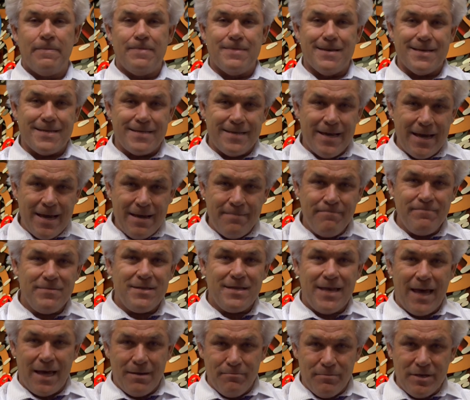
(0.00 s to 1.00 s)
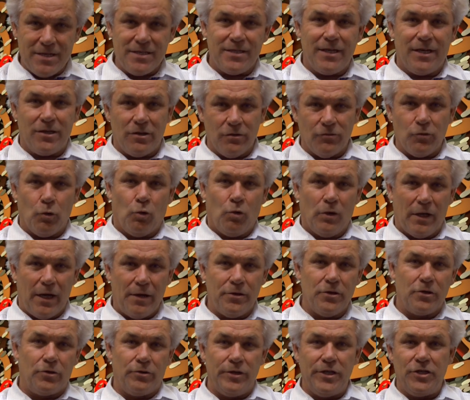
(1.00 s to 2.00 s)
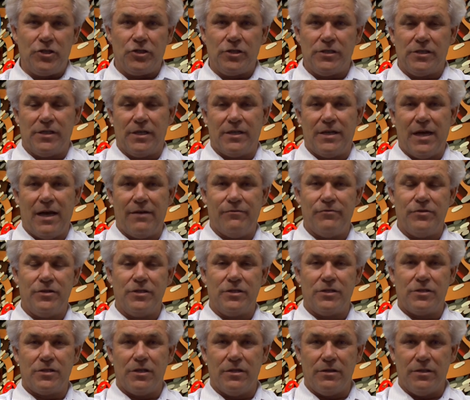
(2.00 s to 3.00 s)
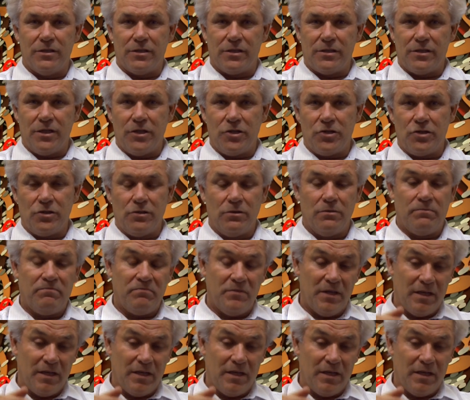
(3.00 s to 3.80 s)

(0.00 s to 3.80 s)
The same can be said of all other creatures that have this tissue.